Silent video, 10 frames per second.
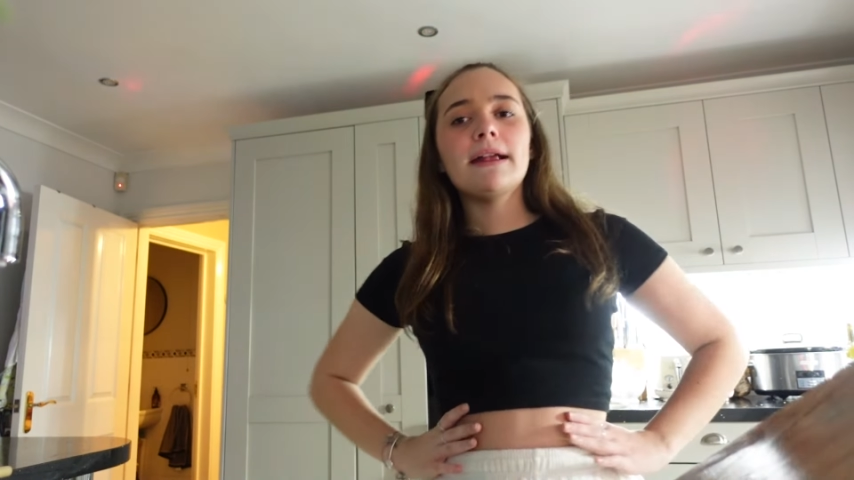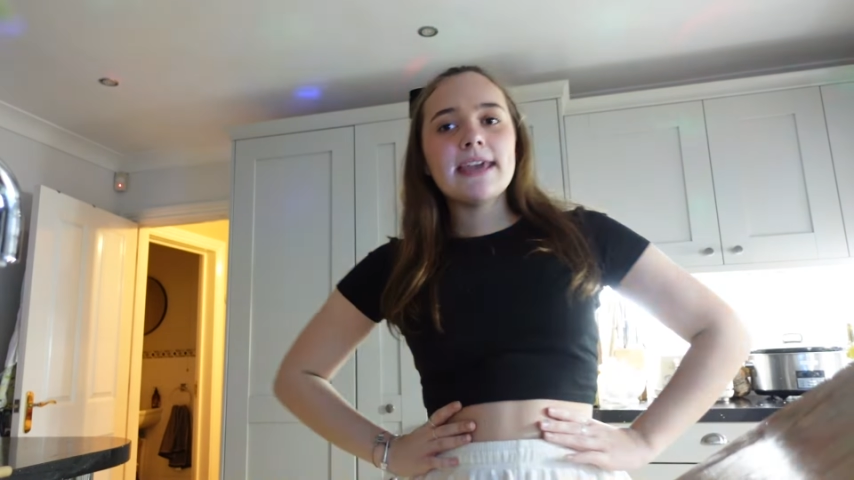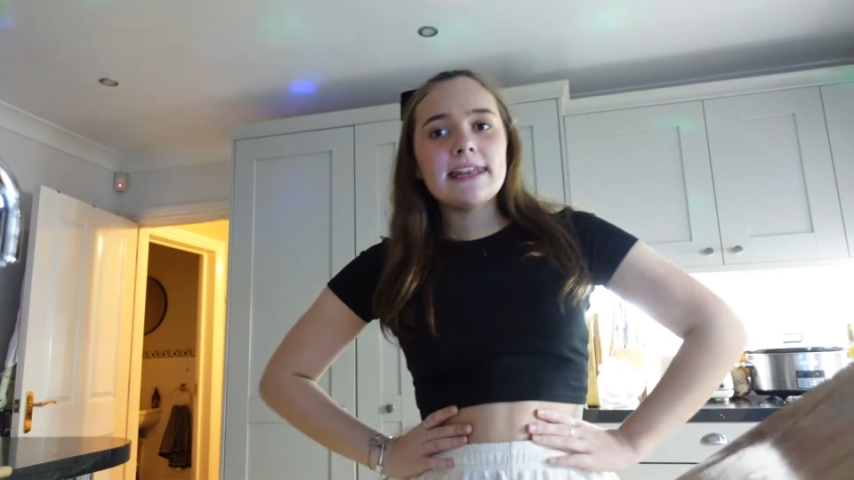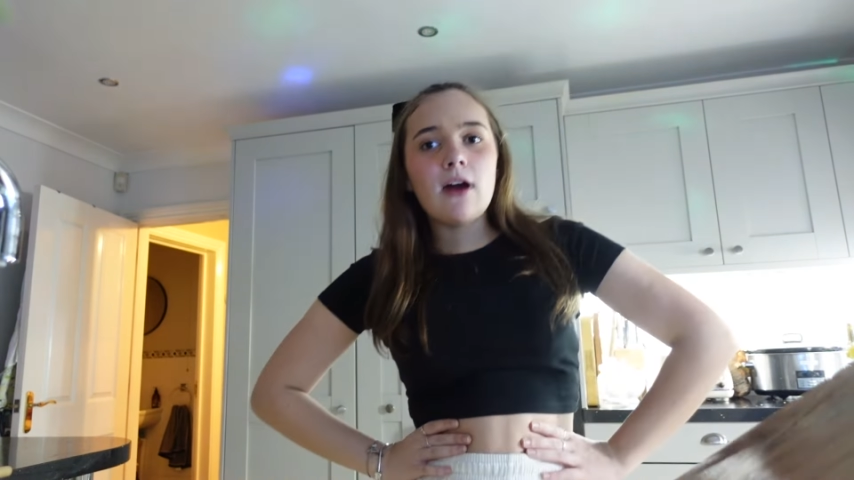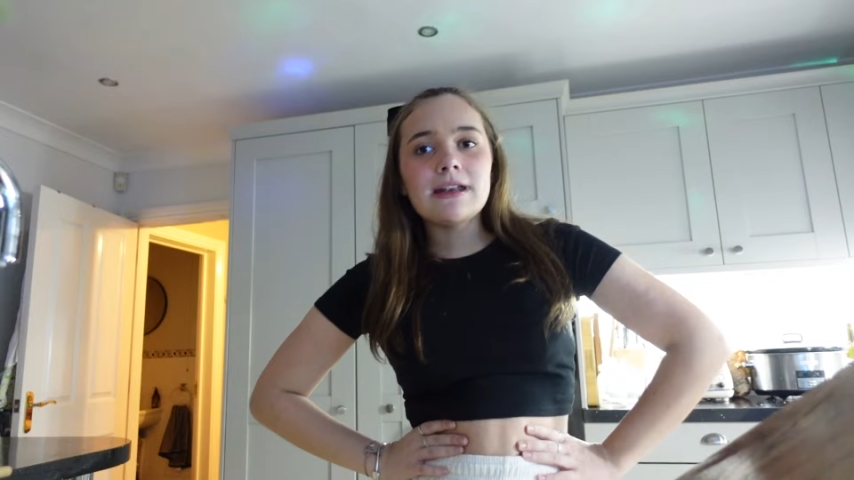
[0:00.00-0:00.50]

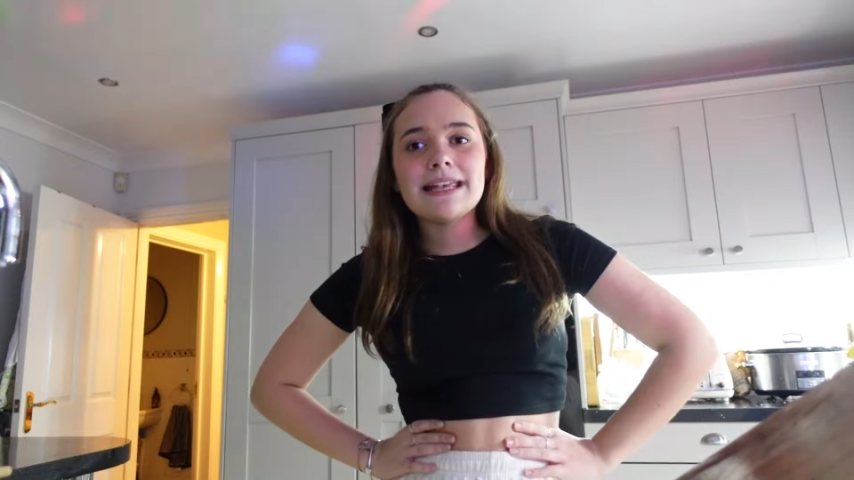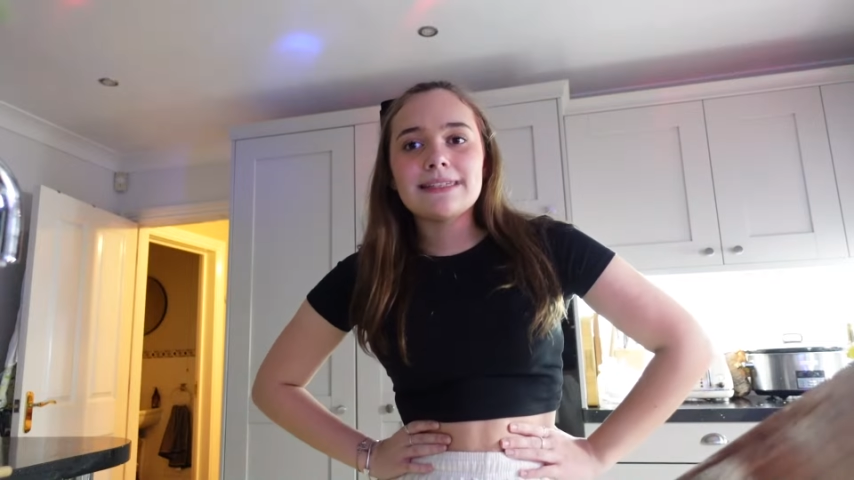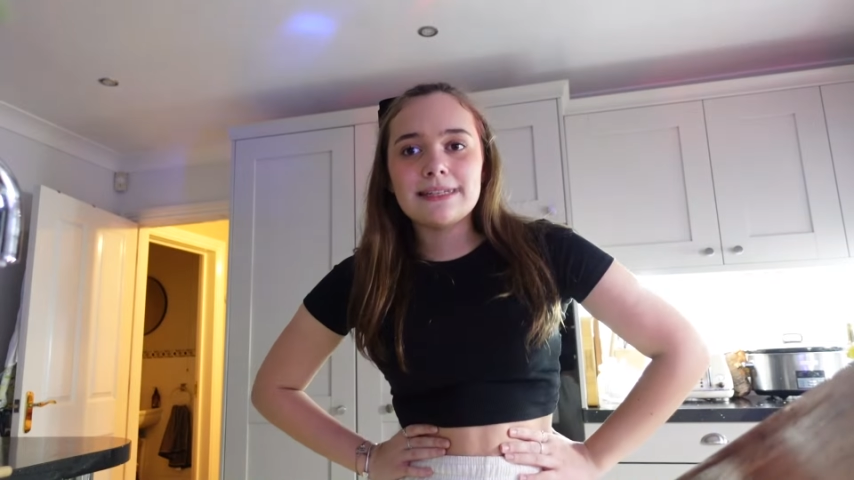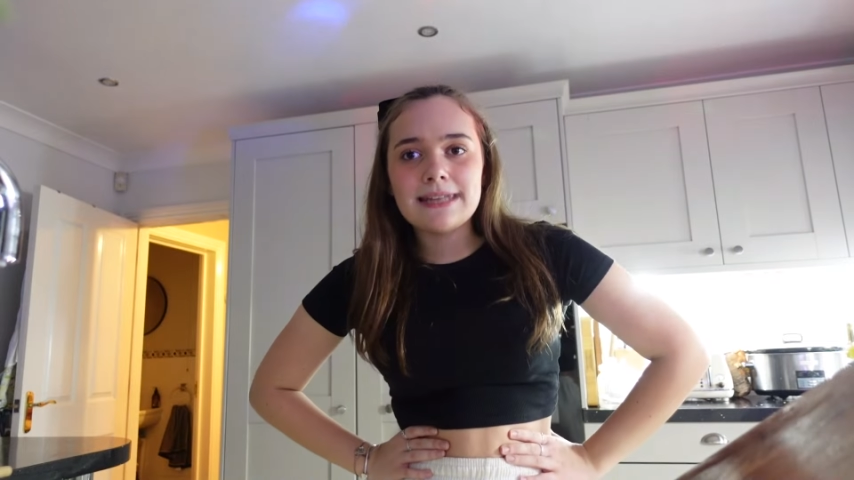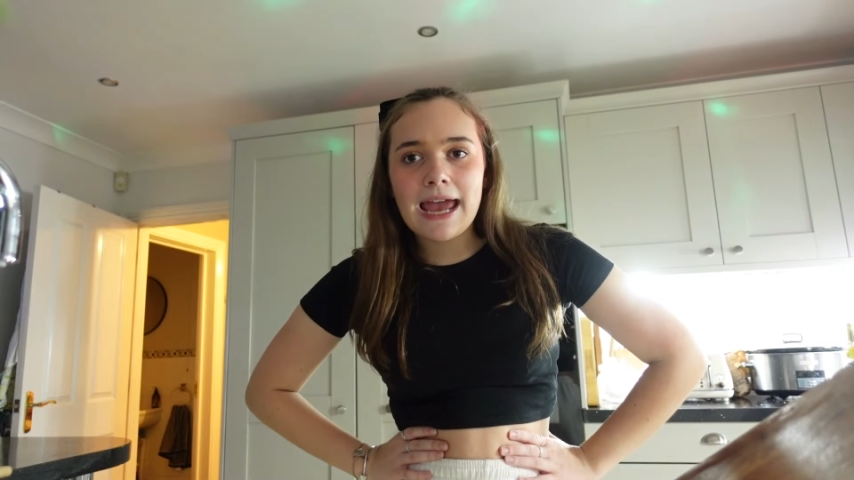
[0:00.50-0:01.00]
deadline is
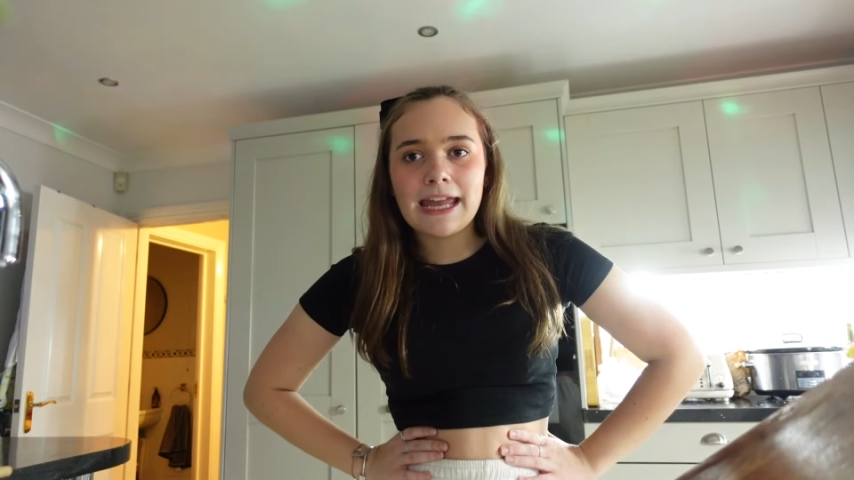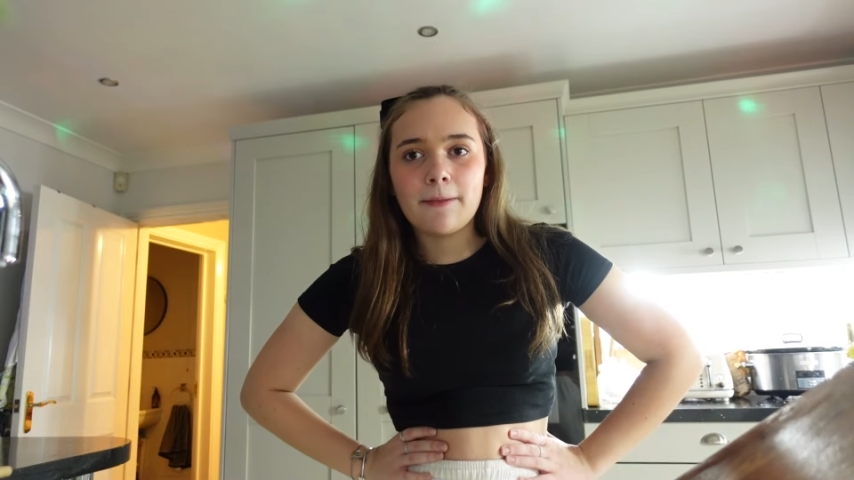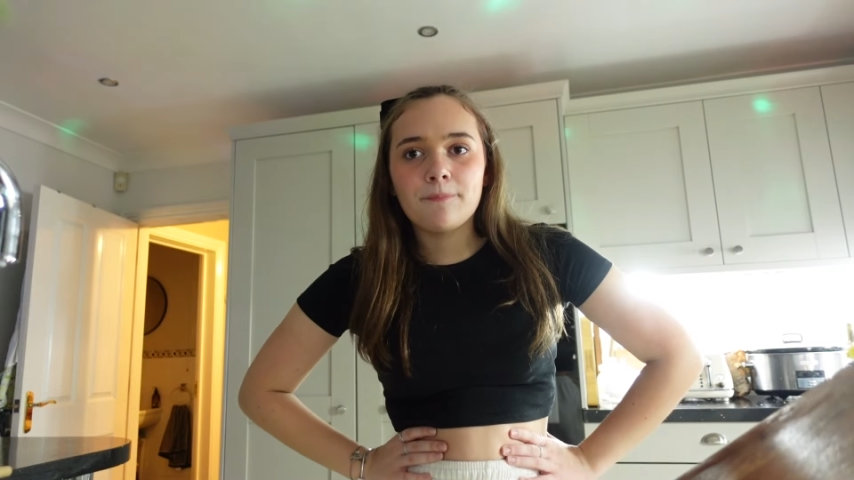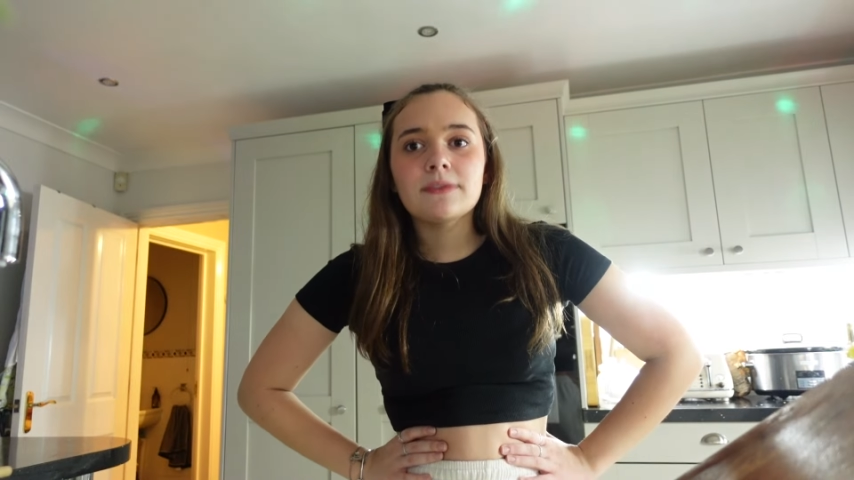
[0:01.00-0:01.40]
today.